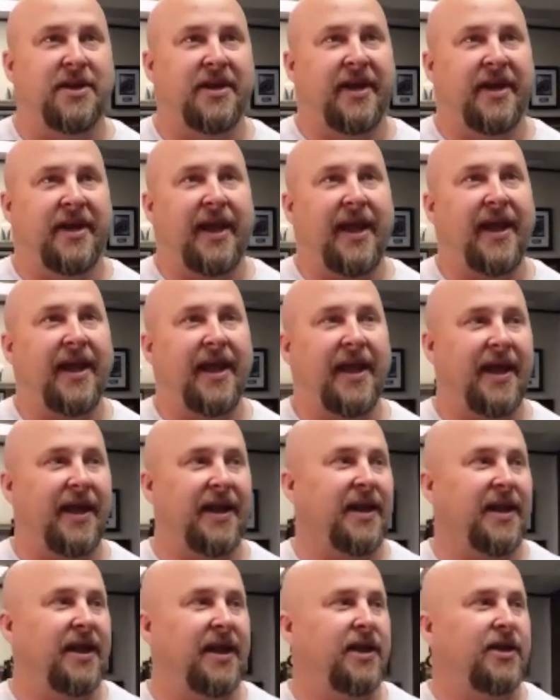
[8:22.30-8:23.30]
And
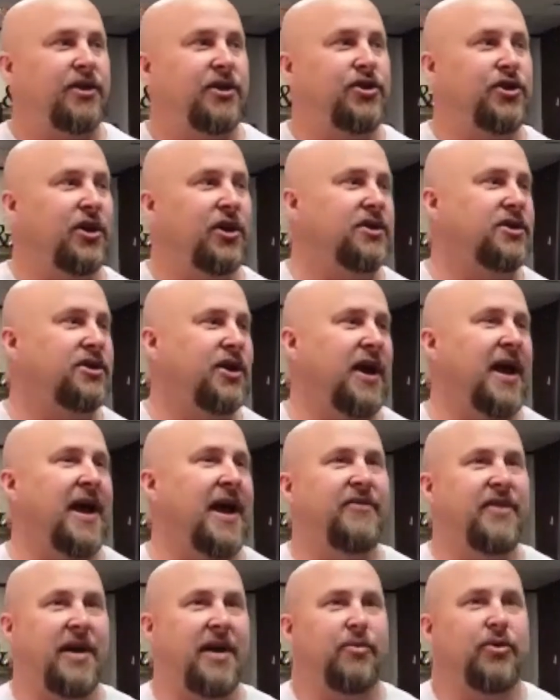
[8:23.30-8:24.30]
just to have
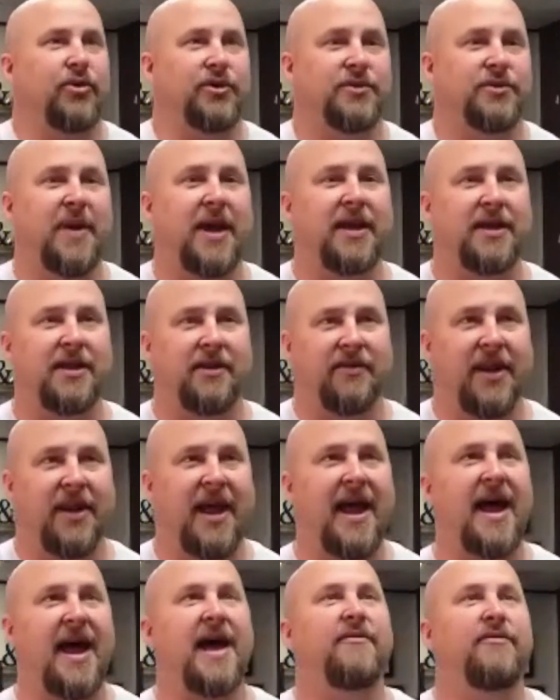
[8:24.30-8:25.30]
that perspective and
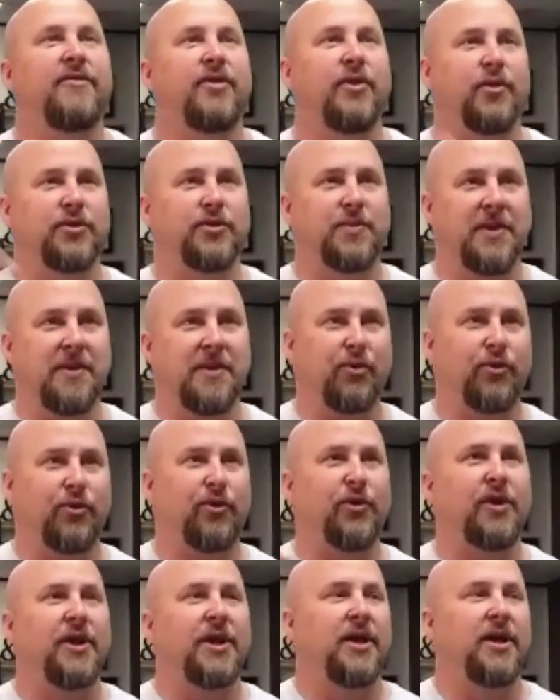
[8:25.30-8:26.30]
have those people
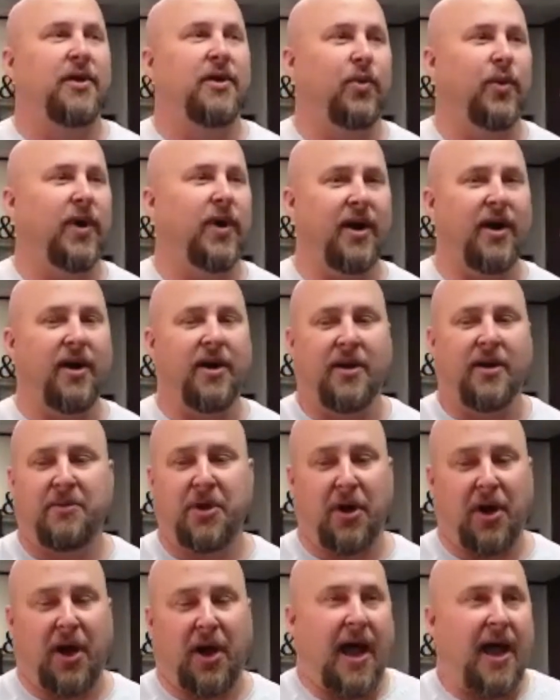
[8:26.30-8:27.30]
where,
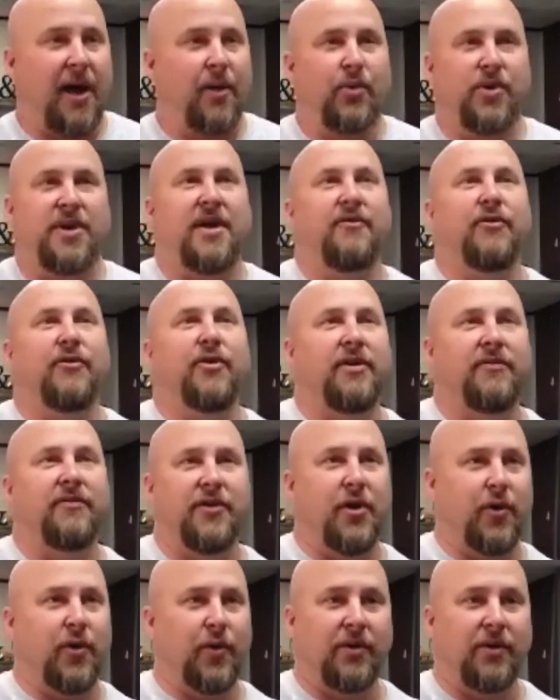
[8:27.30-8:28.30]
I would never have
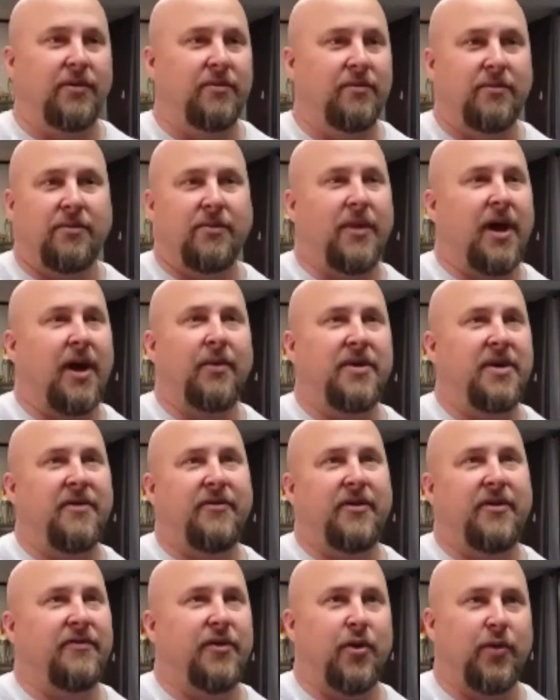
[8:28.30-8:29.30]
known
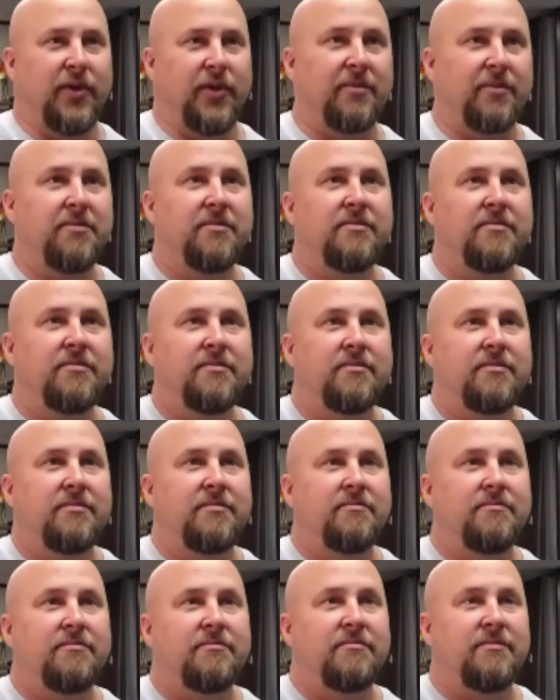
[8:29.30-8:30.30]
them
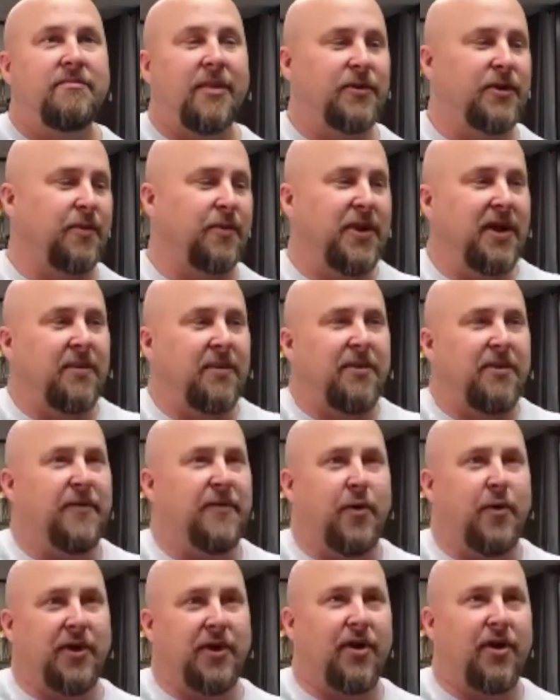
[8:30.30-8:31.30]
to pick up the
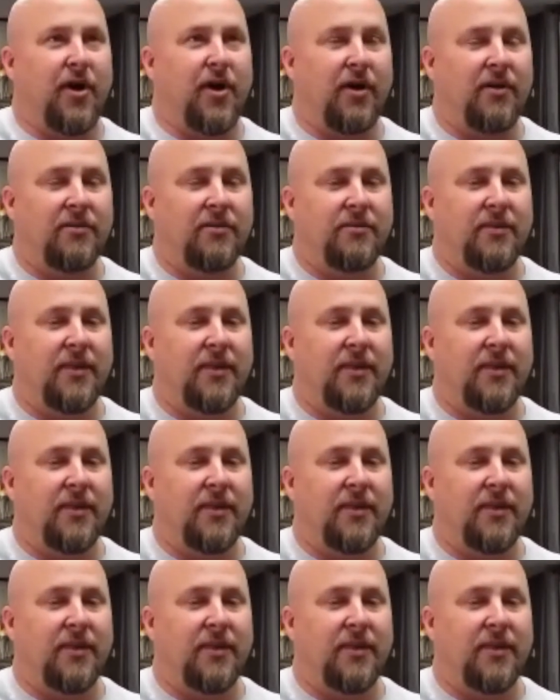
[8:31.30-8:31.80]
phone and call.